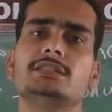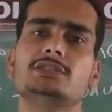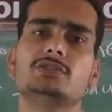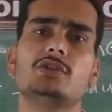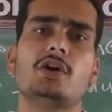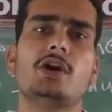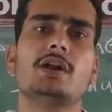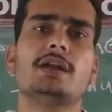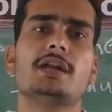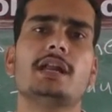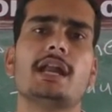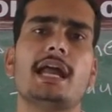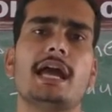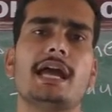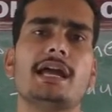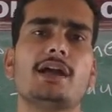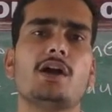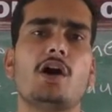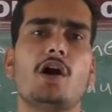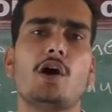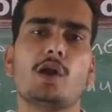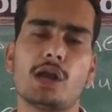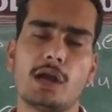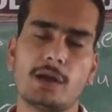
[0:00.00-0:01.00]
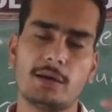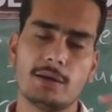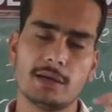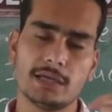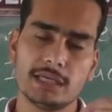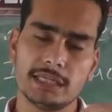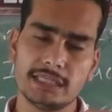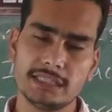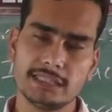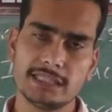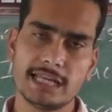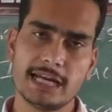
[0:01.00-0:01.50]
this contract
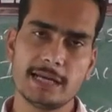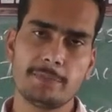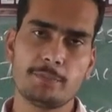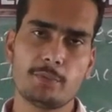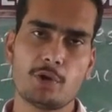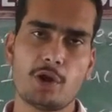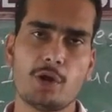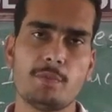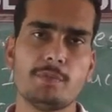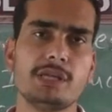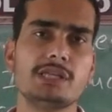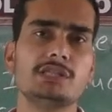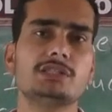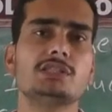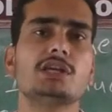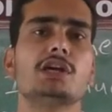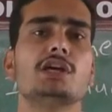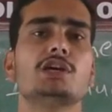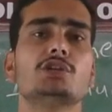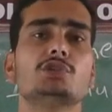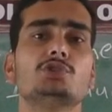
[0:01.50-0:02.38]
or in that promise,